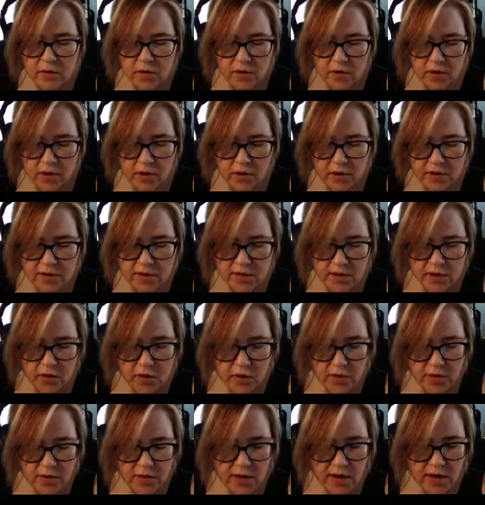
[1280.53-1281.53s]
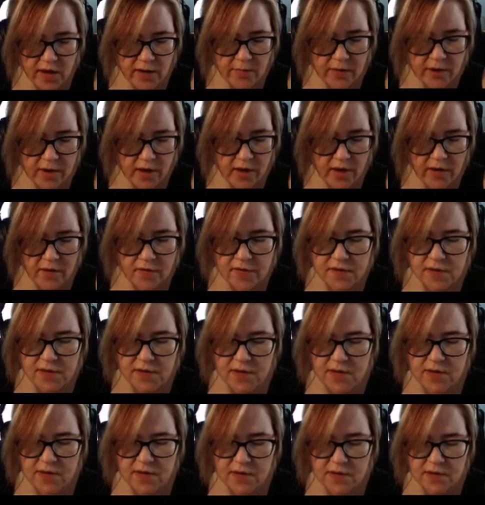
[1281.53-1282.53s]
You know, that's the great thing about
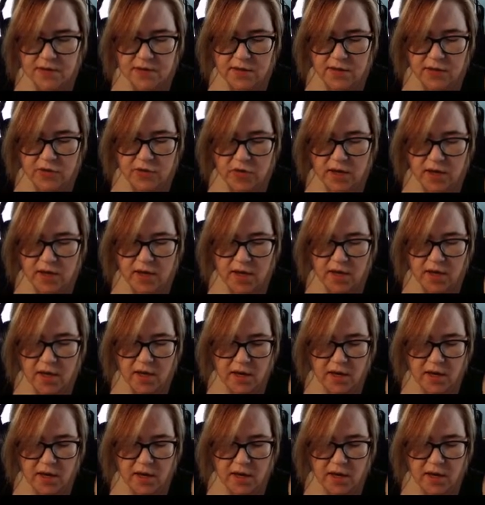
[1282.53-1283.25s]
FCs is they're like